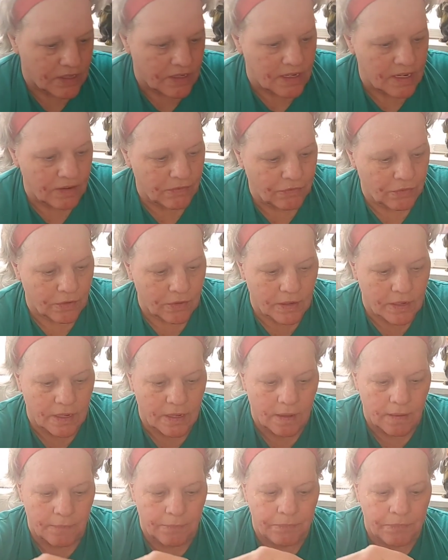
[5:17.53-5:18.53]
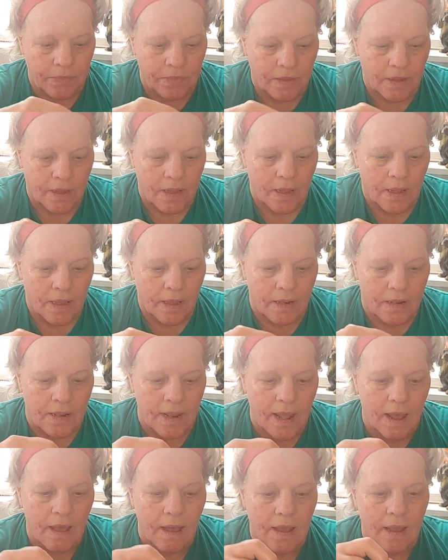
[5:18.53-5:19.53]
different.
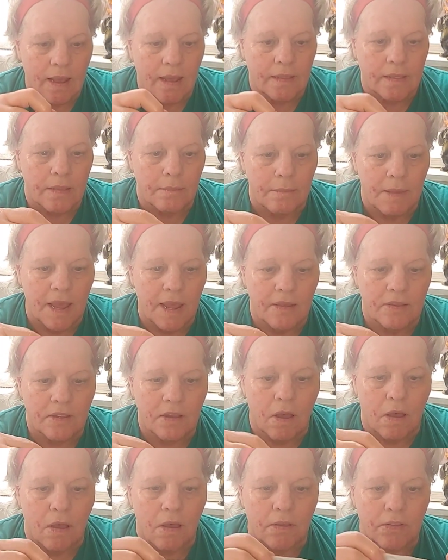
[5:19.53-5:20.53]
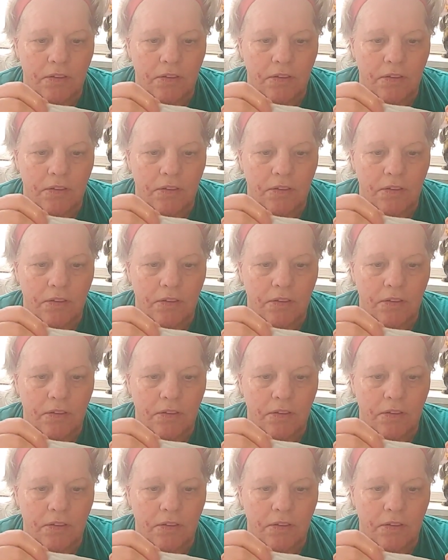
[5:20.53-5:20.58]
Now I got the mask all